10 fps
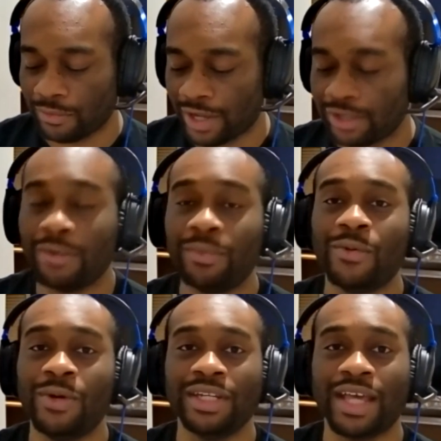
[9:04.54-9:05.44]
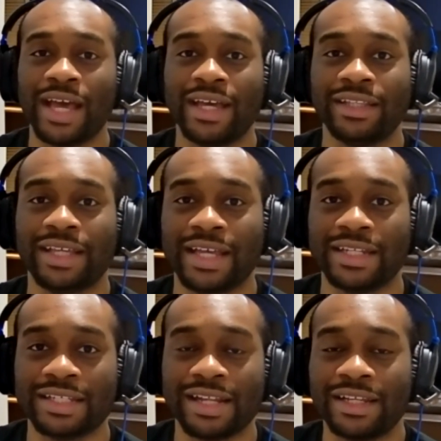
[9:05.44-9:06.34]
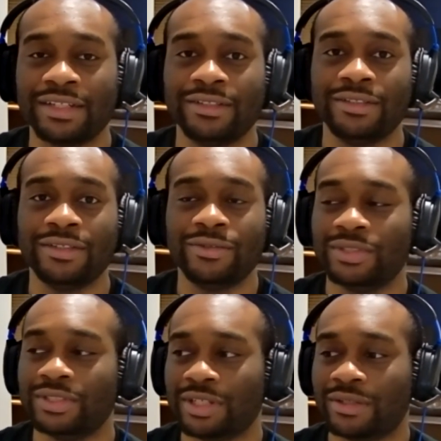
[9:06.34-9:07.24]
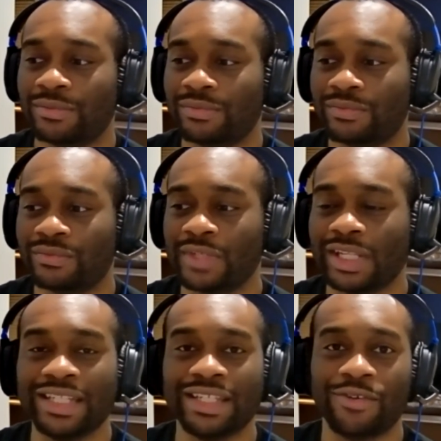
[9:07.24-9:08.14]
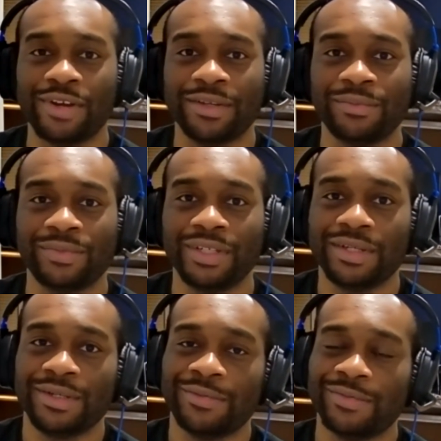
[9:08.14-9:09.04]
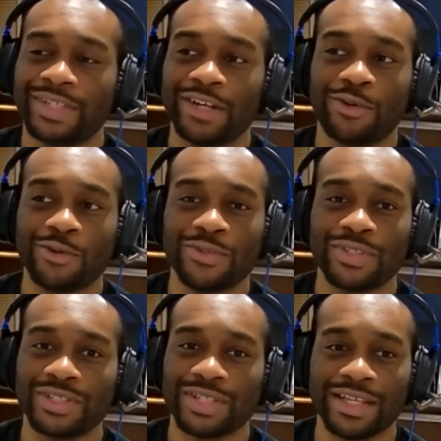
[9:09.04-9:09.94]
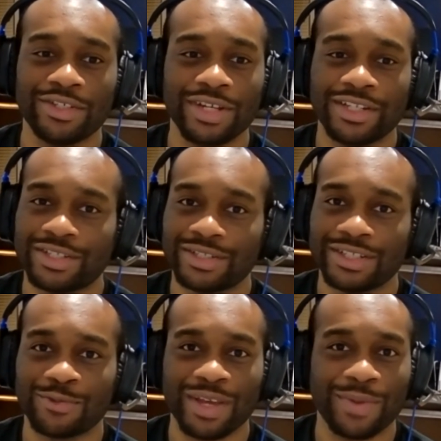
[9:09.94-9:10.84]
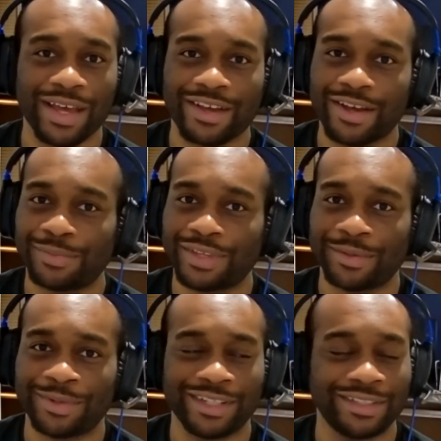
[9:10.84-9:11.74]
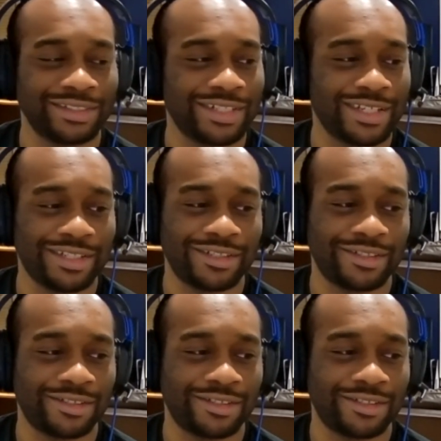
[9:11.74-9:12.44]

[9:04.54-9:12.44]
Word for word: my number one guy that I dislike was um, Lindsey Graham. Yeah. Ted Cruz is in, inching his way back up there, man. He's he